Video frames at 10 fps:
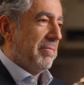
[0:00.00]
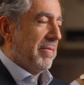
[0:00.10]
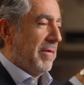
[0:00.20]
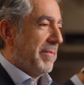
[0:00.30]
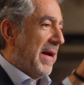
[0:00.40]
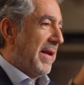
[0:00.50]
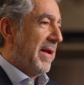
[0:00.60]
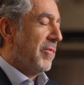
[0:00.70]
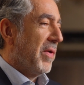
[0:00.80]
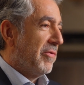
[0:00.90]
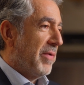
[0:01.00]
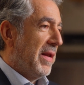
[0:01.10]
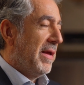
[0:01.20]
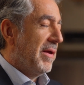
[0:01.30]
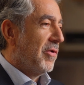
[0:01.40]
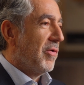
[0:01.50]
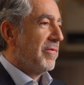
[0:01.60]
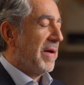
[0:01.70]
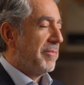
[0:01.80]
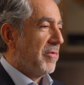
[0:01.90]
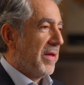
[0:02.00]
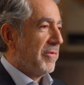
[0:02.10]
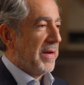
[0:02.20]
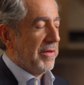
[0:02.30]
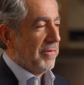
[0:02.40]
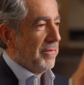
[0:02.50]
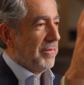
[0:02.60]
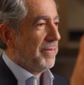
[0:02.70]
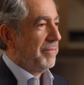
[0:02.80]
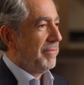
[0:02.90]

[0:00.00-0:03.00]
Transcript: you buy it at 120, it goes up to 122,